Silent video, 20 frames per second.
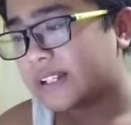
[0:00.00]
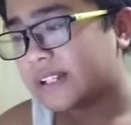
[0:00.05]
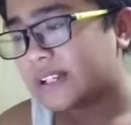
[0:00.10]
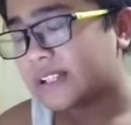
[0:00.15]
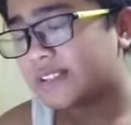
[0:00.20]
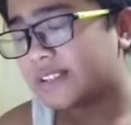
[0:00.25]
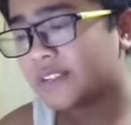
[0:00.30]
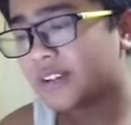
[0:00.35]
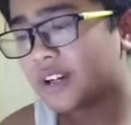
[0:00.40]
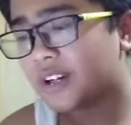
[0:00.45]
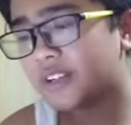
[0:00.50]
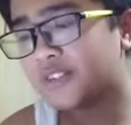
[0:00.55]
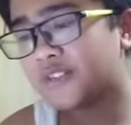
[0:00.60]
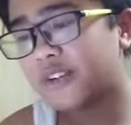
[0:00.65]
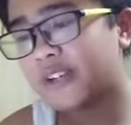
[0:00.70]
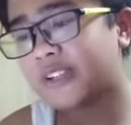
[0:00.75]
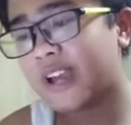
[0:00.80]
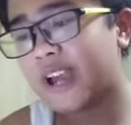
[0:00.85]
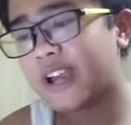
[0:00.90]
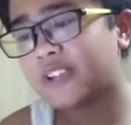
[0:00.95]
So the
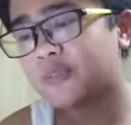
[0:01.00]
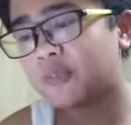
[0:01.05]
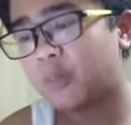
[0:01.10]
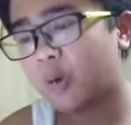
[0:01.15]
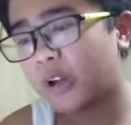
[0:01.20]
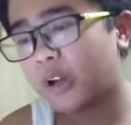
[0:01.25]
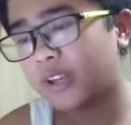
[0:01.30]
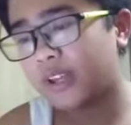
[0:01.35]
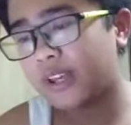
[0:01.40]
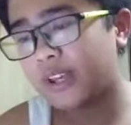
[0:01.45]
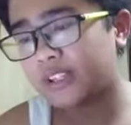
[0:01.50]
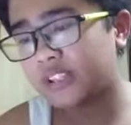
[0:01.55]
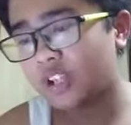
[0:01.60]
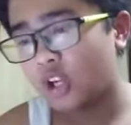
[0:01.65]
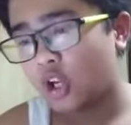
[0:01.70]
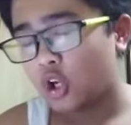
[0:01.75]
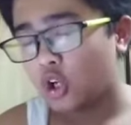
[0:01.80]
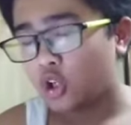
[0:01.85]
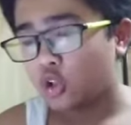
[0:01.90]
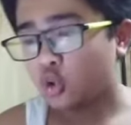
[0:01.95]
country's highest point is
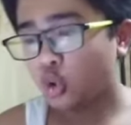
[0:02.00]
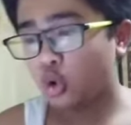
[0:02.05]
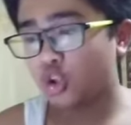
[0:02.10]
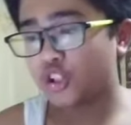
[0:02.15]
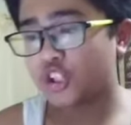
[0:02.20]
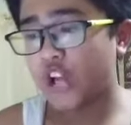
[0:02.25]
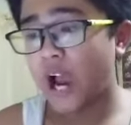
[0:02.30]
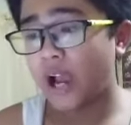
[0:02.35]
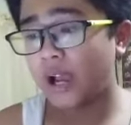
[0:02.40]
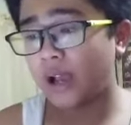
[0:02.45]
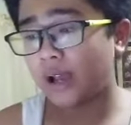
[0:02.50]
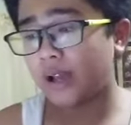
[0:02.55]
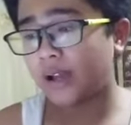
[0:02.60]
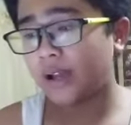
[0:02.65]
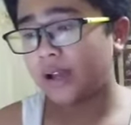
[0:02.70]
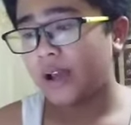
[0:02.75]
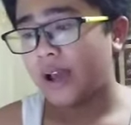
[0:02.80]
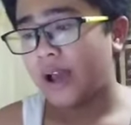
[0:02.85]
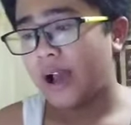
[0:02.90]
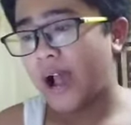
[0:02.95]
Noshak
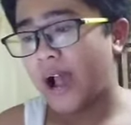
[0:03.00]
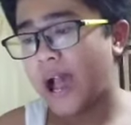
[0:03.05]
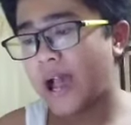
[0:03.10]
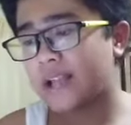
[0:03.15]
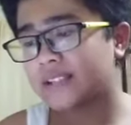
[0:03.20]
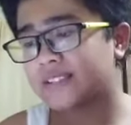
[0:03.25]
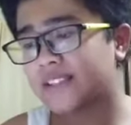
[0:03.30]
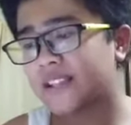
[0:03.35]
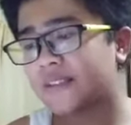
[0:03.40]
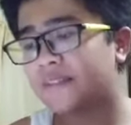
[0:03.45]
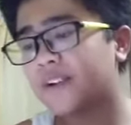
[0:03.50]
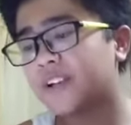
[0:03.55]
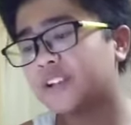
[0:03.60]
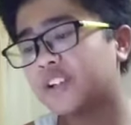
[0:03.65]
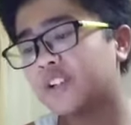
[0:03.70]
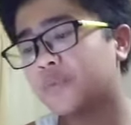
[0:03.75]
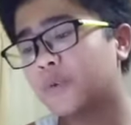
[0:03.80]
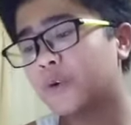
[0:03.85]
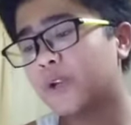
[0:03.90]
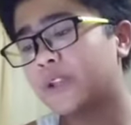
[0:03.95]
at
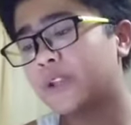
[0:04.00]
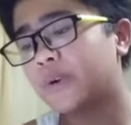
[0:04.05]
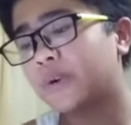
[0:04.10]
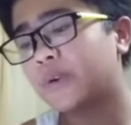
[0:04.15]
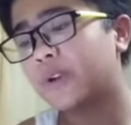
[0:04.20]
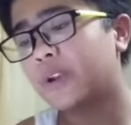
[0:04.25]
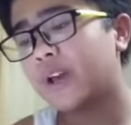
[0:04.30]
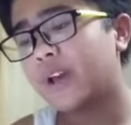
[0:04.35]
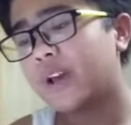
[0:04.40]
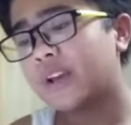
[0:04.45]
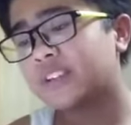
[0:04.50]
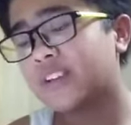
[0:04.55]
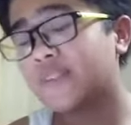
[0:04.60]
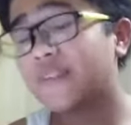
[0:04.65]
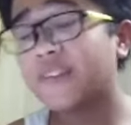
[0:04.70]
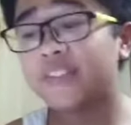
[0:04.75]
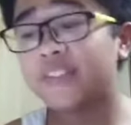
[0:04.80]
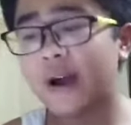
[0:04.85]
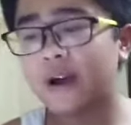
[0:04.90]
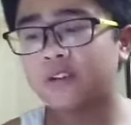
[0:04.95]

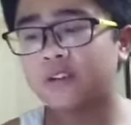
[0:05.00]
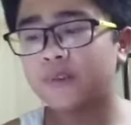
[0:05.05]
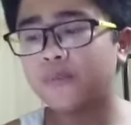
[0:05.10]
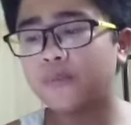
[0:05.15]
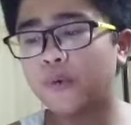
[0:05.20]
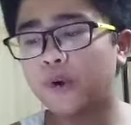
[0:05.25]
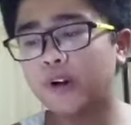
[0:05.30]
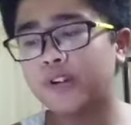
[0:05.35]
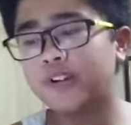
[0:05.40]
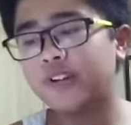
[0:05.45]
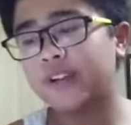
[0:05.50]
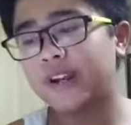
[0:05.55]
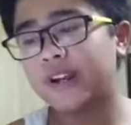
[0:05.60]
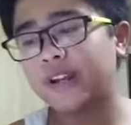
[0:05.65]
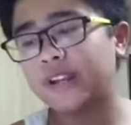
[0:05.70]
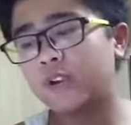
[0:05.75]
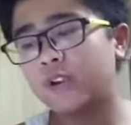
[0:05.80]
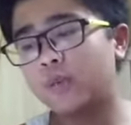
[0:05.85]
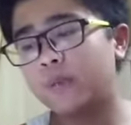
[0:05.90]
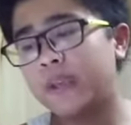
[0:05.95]

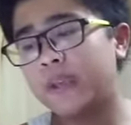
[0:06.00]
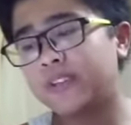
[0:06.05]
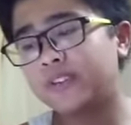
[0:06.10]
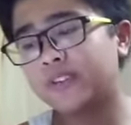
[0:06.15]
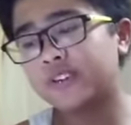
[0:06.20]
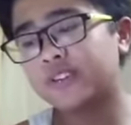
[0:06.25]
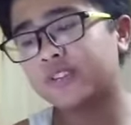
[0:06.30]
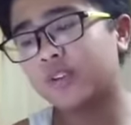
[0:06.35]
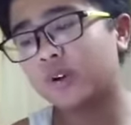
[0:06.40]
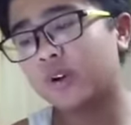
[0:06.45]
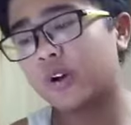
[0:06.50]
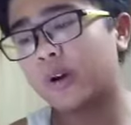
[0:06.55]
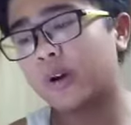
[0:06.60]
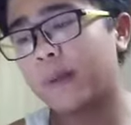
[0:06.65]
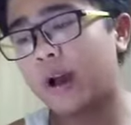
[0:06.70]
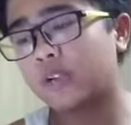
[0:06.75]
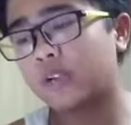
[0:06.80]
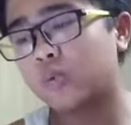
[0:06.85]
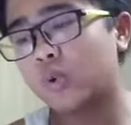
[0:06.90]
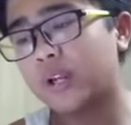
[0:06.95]
7,492 meters, or
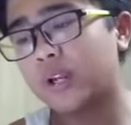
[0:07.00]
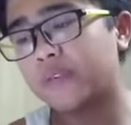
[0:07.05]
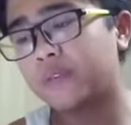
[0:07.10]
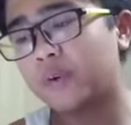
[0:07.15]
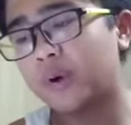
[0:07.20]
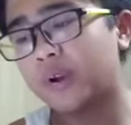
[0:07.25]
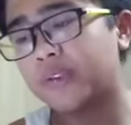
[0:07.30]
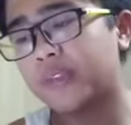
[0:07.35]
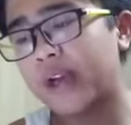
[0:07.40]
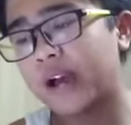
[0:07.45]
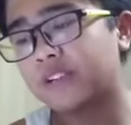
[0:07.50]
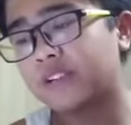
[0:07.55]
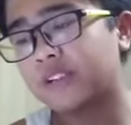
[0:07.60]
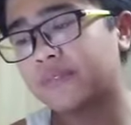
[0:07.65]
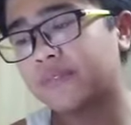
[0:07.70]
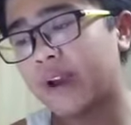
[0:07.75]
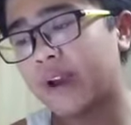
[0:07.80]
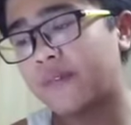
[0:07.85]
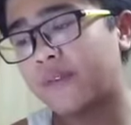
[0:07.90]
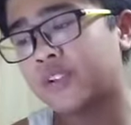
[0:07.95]
about
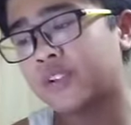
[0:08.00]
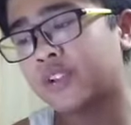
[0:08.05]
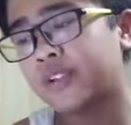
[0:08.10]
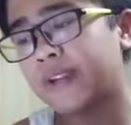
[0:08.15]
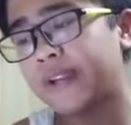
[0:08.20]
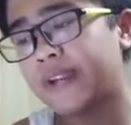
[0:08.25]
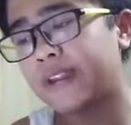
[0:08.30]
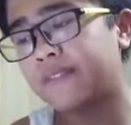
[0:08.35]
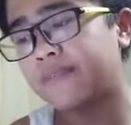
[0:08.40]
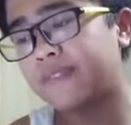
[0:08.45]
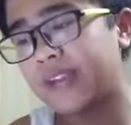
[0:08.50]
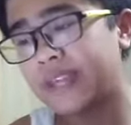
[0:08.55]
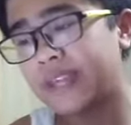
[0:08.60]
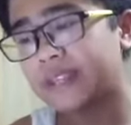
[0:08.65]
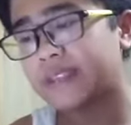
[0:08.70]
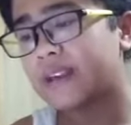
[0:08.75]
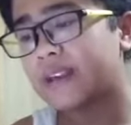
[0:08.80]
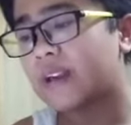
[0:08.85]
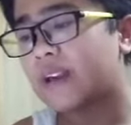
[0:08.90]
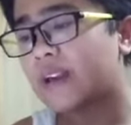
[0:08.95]
24,580
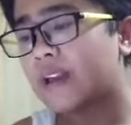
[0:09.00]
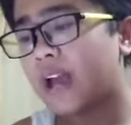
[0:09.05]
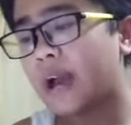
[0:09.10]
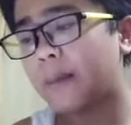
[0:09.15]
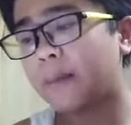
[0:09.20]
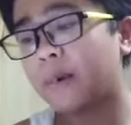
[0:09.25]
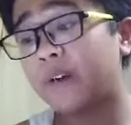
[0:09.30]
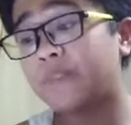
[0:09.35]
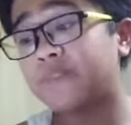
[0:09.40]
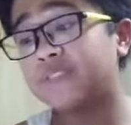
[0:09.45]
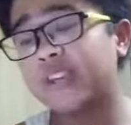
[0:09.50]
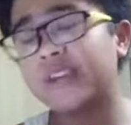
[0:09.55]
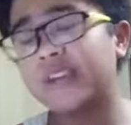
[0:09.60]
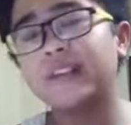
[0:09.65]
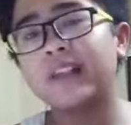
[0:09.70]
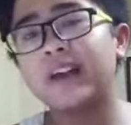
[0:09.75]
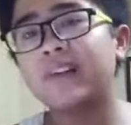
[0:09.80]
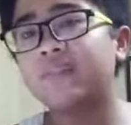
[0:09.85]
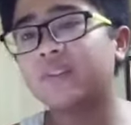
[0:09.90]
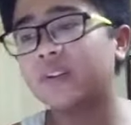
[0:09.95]
feet above sea
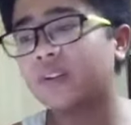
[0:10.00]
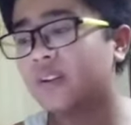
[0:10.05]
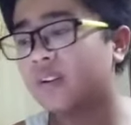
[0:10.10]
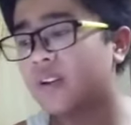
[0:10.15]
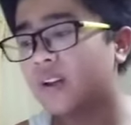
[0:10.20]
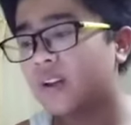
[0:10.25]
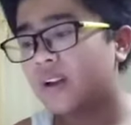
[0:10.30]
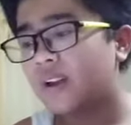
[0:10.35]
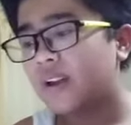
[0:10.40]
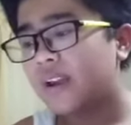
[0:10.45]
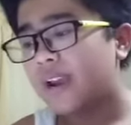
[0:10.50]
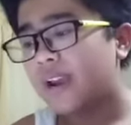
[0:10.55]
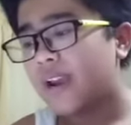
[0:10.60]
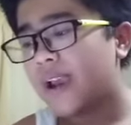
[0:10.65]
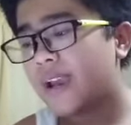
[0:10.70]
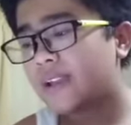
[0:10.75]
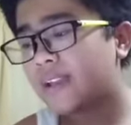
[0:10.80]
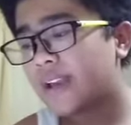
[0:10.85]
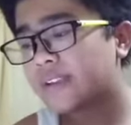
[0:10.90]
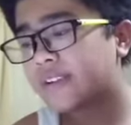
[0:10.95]
level.
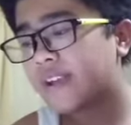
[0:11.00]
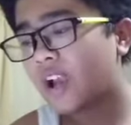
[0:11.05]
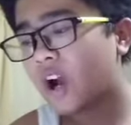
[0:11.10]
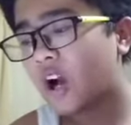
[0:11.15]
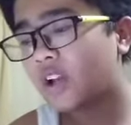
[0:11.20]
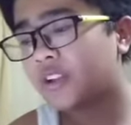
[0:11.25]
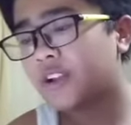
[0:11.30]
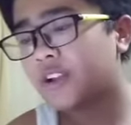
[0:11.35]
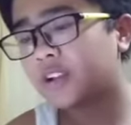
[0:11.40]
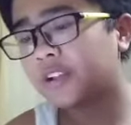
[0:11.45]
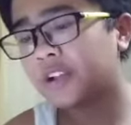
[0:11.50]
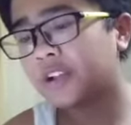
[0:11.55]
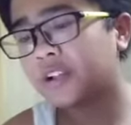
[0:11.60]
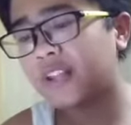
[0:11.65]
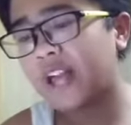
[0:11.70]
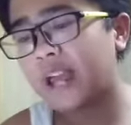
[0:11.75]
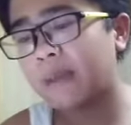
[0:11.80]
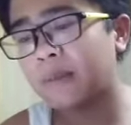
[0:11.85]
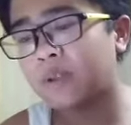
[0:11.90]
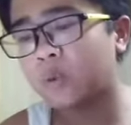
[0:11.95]
It has a continental
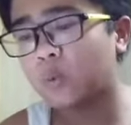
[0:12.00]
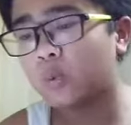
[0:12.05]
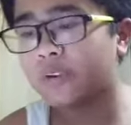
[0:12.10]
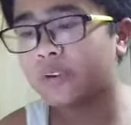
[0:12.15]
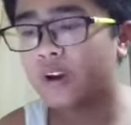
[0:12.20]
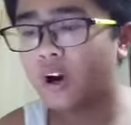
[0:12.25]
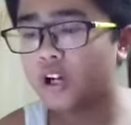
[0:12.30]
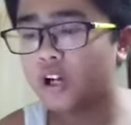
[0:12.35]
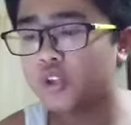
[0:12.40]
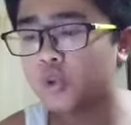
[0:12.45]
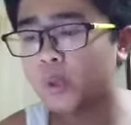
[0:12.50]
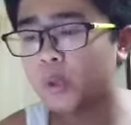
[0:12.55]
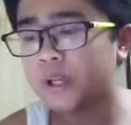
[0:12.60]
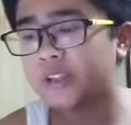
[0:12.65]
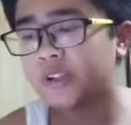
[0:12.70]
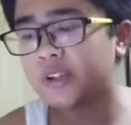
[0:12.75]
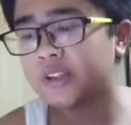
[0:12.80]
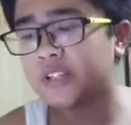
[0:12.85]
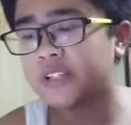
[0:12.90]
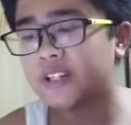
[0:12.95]
climate with harsh
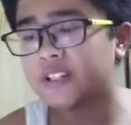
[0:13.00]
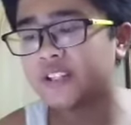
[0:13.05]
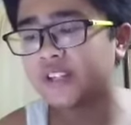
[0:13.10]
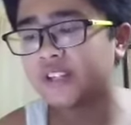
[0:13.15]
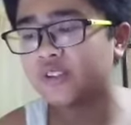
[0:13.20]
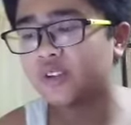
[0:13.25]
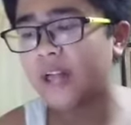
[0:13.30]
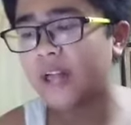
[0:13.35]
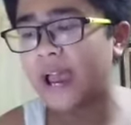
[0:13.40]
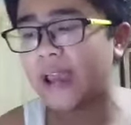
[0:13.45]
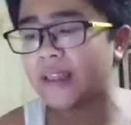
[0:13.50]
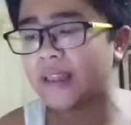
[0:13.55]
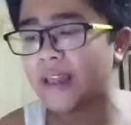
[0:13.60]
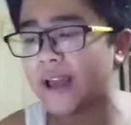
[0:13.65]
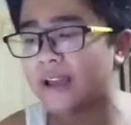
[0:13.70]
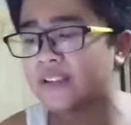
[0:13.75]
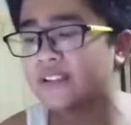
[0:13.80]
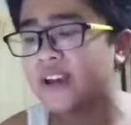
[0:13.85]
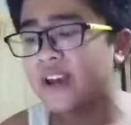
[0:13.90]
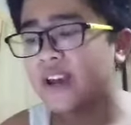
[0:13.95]
winters in the central
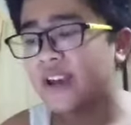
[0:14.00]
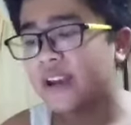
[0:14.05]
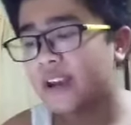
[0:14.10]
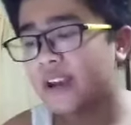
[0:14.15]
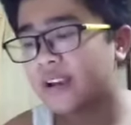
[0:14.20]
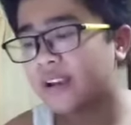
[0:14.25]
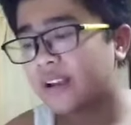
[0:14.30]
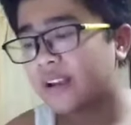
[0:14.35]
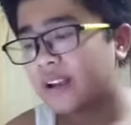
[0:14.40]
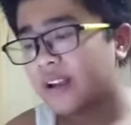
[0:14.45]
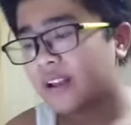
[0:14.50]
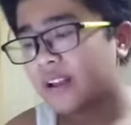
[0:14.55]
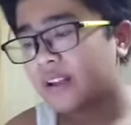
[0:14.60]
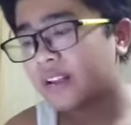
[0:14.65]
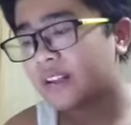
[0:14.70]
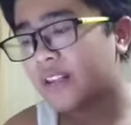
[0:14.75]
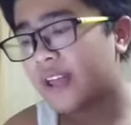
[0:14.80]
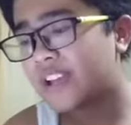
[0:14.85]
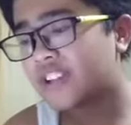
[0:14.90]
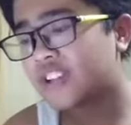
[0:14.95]
highlands and
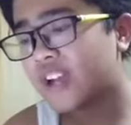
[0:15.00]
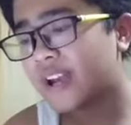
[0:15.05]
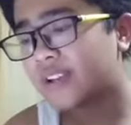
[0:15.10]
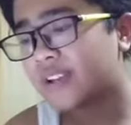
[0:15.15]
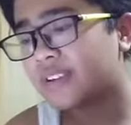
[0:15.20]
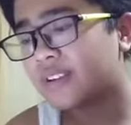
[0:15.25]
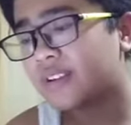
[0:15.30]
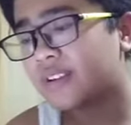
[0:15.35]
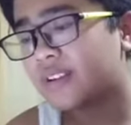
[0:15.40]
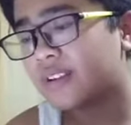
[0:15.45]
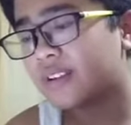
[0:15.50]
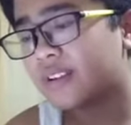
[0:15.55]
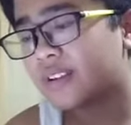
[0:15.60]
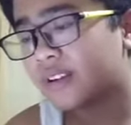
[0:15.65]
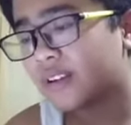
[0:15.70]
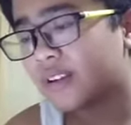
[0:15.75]
glaciated,